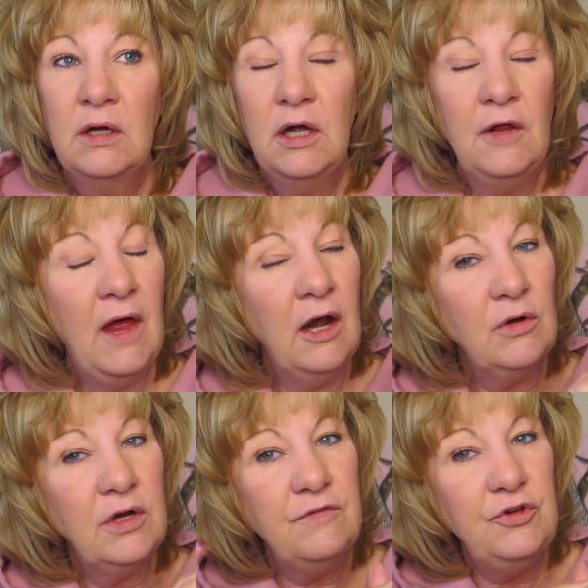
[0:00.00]
And
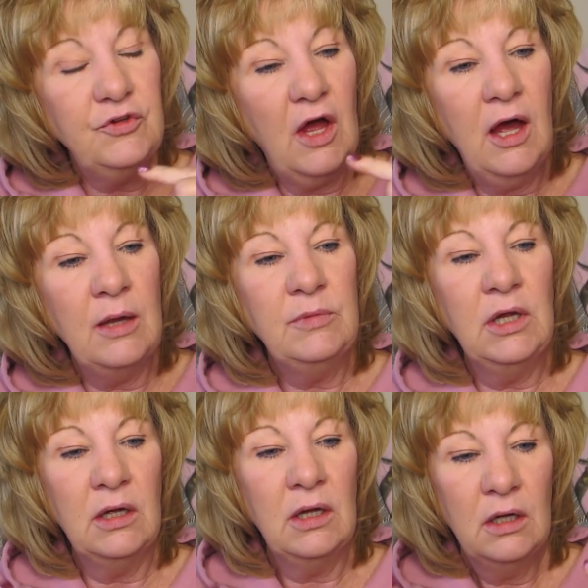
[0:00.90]
that'll give you time
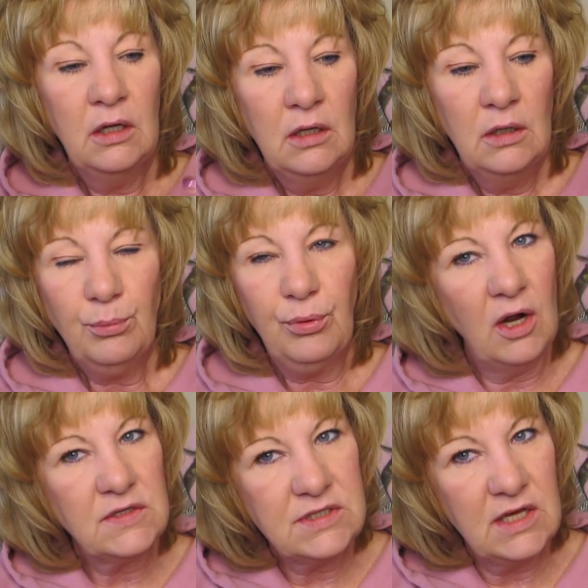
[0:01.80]
to
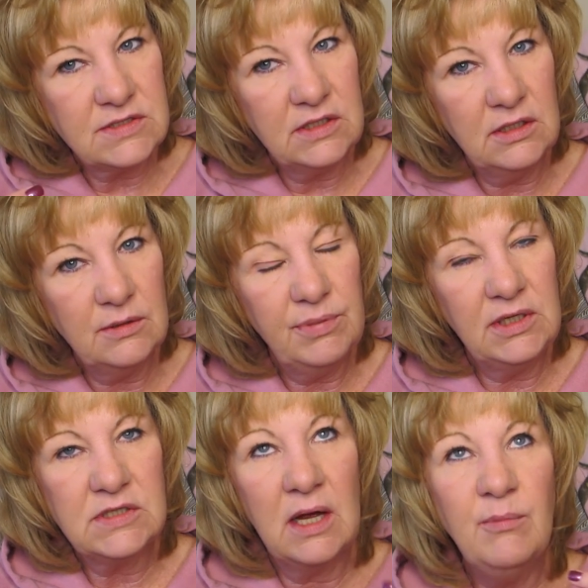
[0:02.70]
process it,
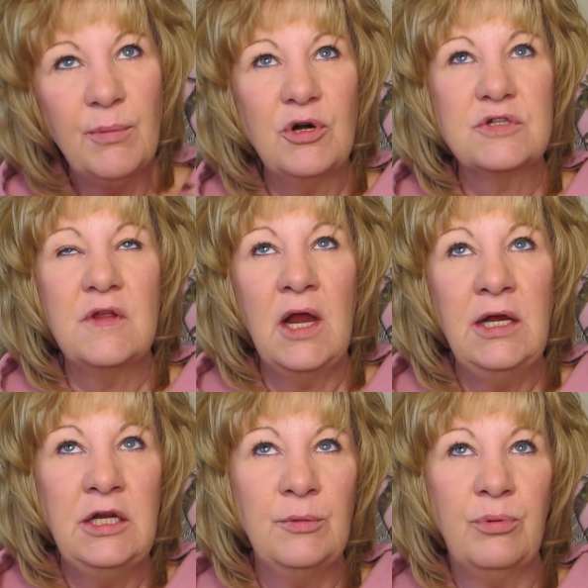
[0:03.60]
because I'm a person and I
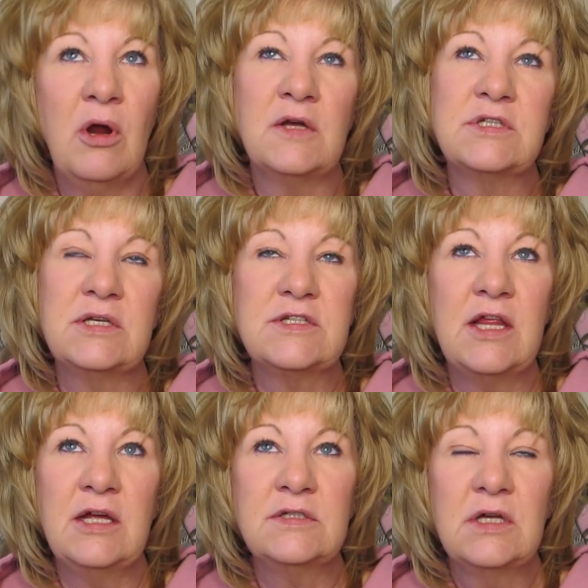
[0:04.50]
need to process
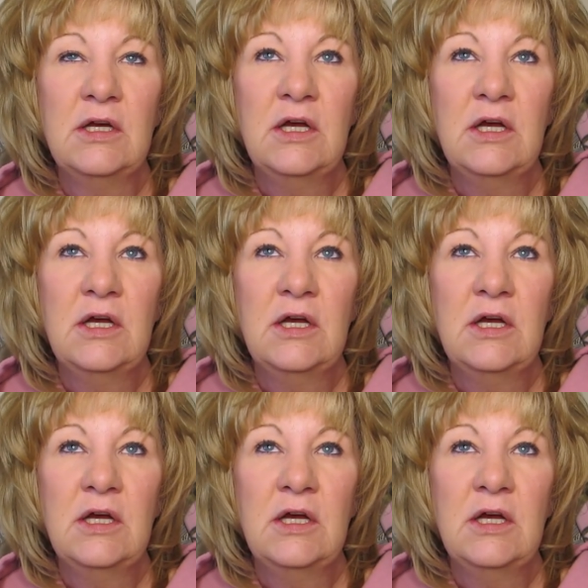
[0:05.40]
things.